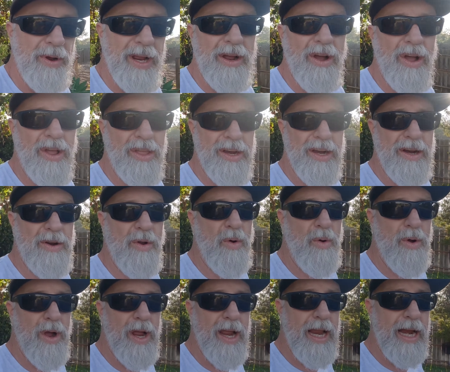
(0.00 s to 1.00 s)
do we call it in
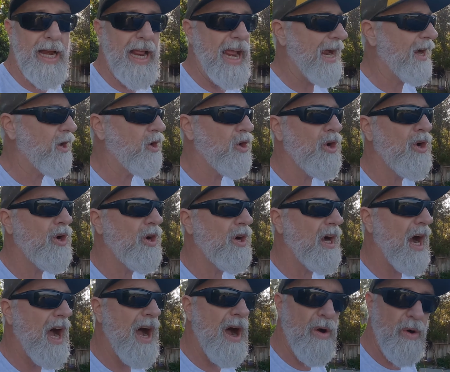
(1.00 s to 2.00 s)
Hawaiian? A
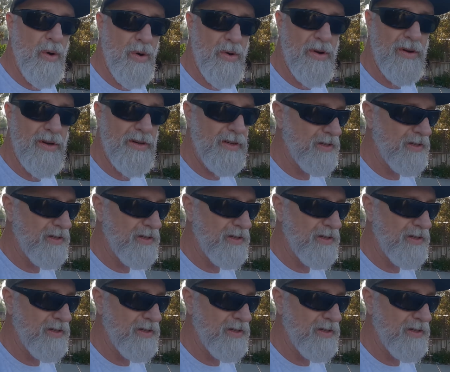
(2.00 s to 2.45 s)
kaho?